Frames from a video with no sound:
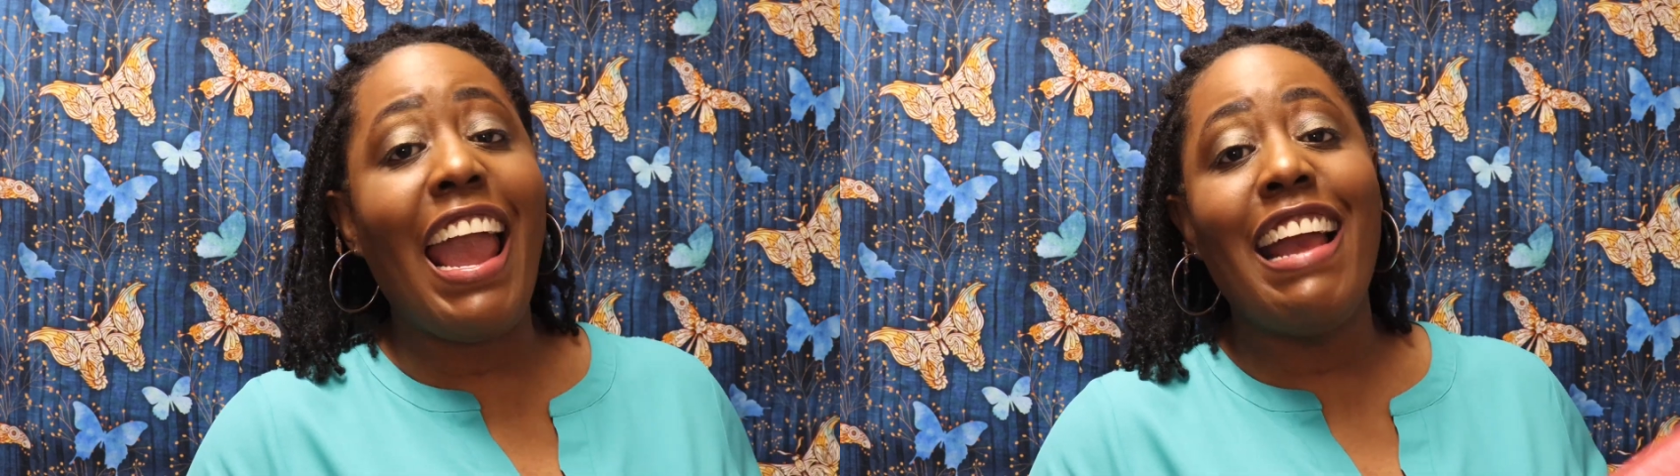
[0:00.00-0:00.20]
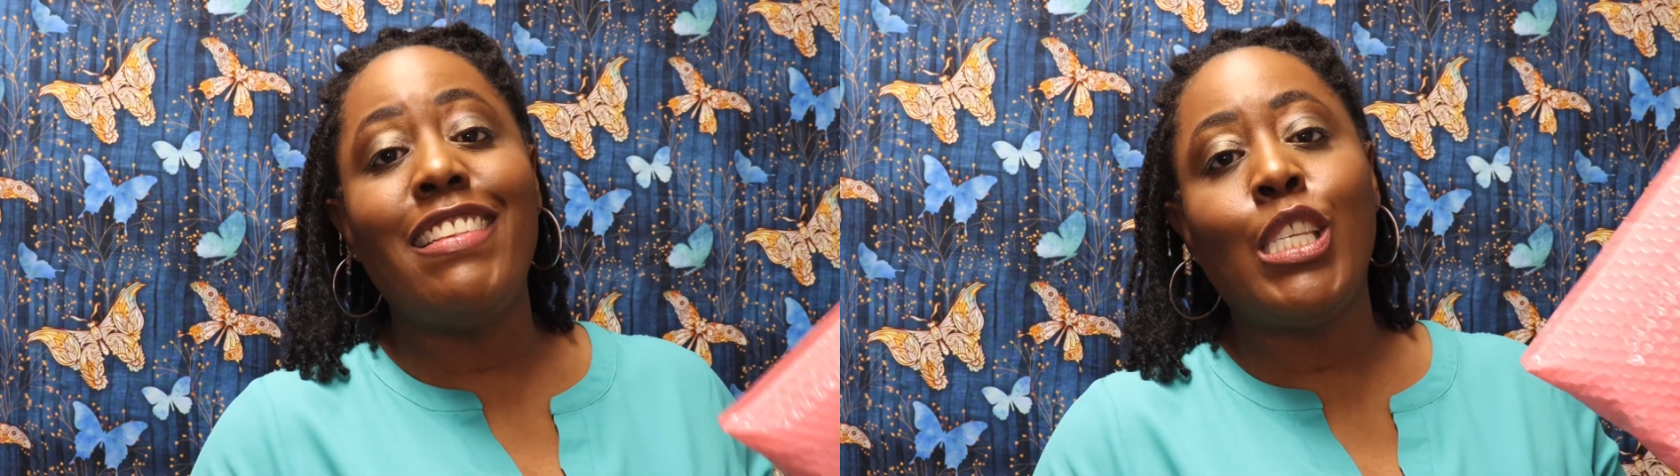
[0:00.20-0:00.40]

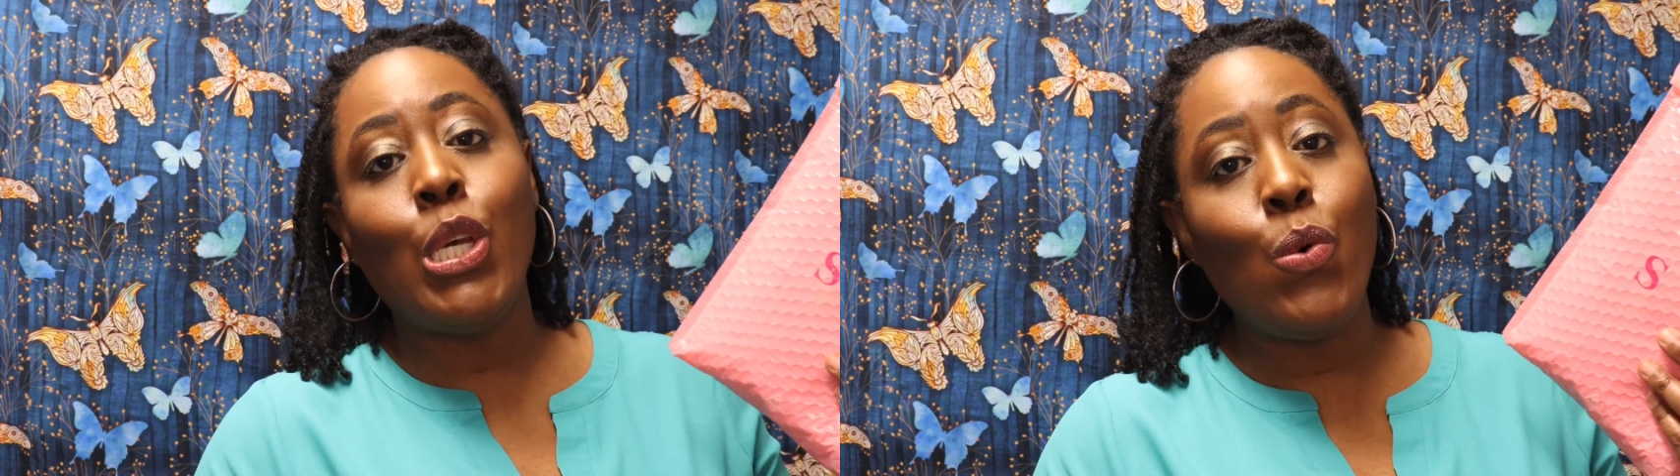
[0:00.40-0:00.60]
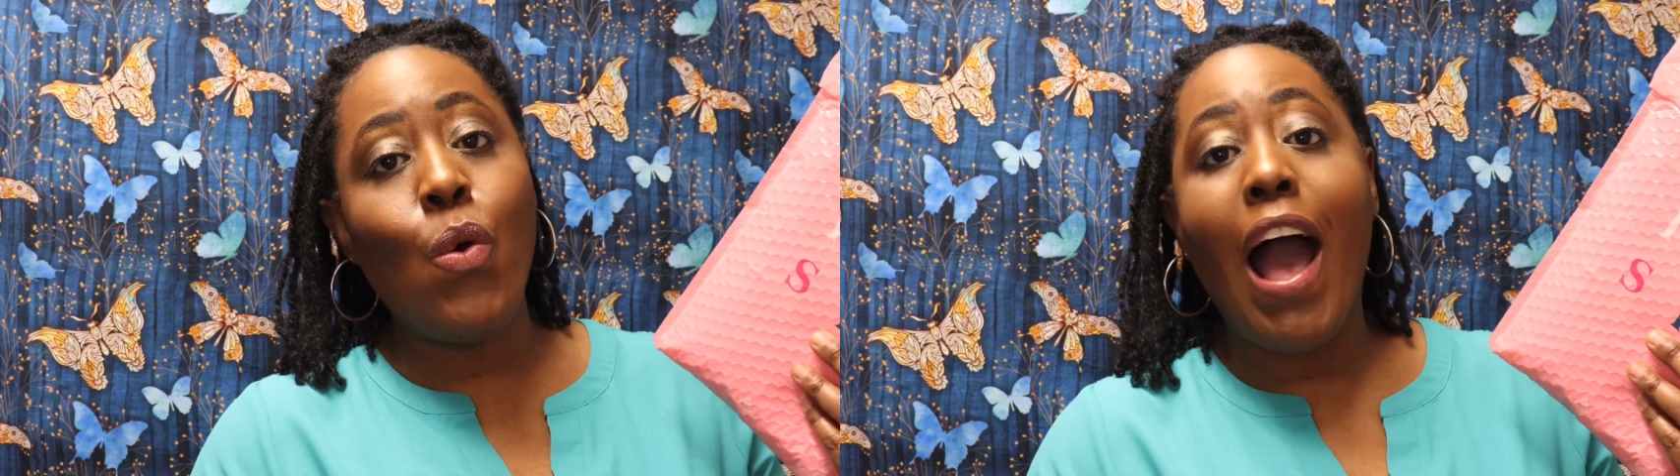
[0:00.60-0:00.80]

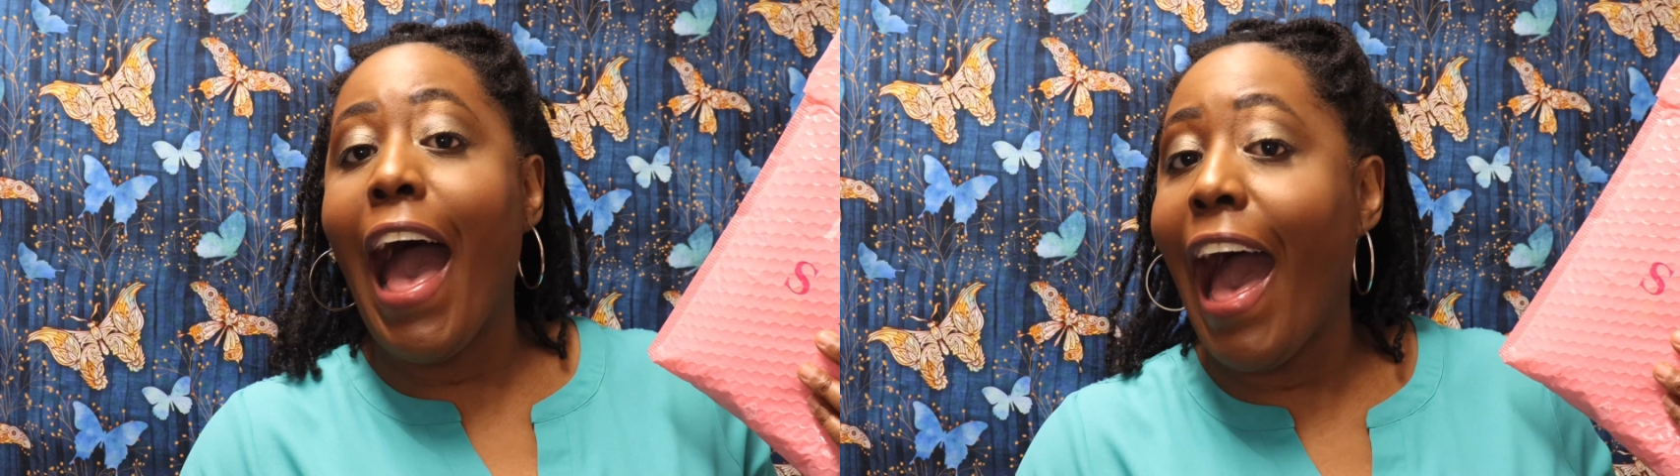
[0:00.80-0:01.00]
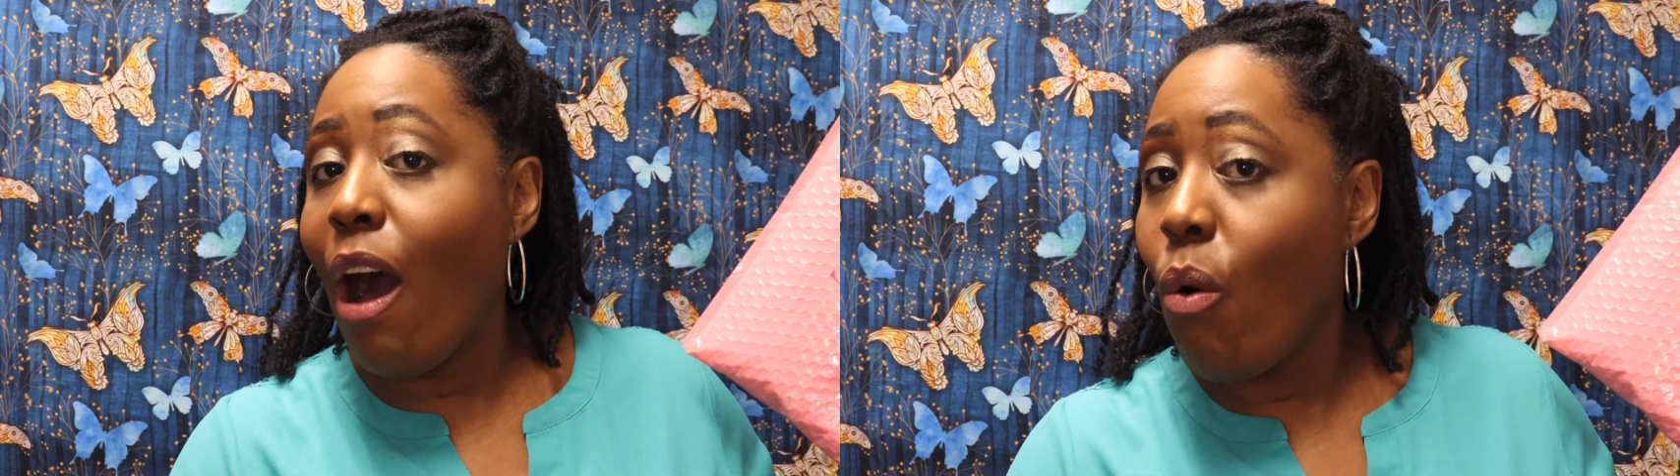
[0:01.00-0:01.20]
into
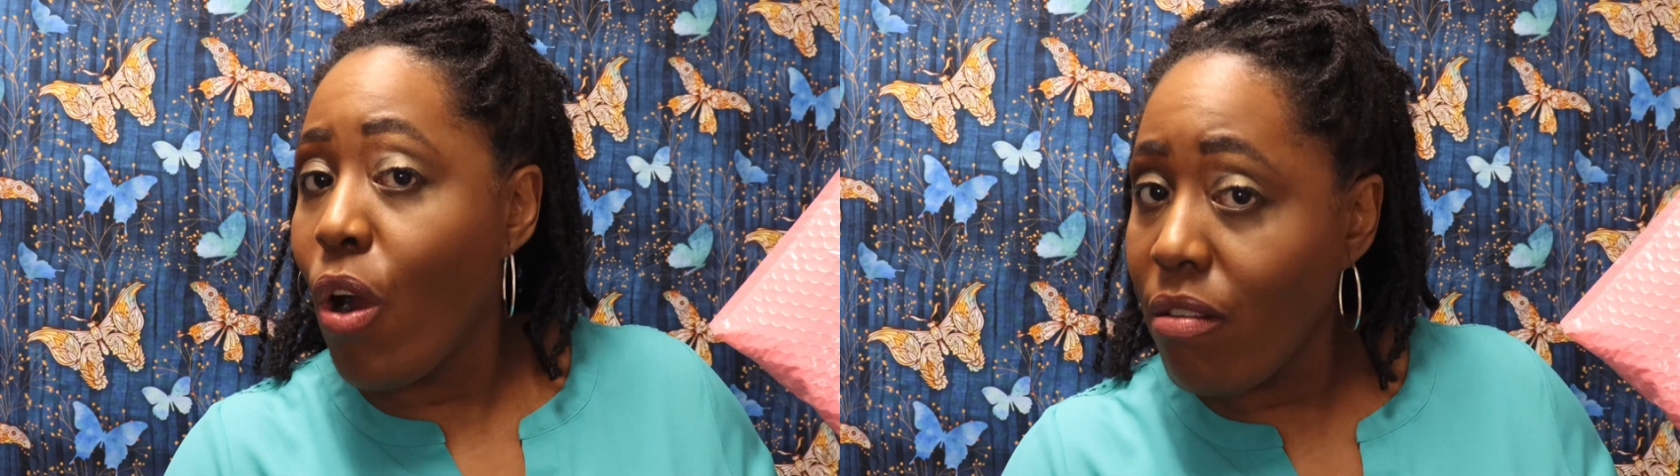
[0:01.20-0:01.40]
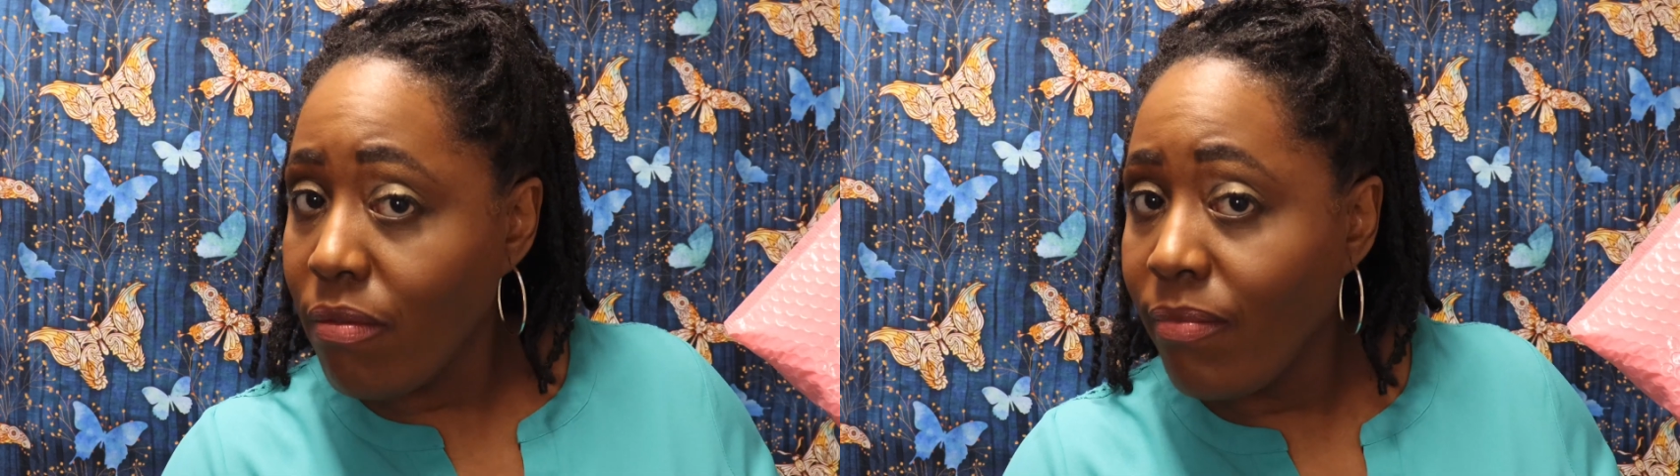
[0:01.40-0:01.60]
our